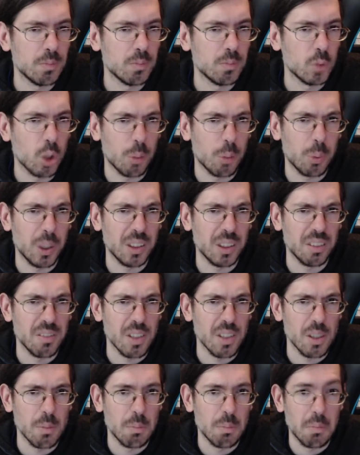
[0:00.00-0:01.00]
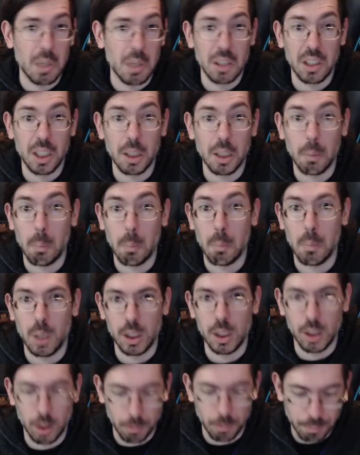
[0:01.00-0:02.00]
corporativism, I think,
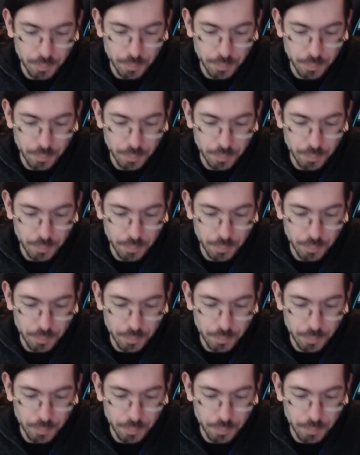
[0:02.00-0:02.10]
I don't know,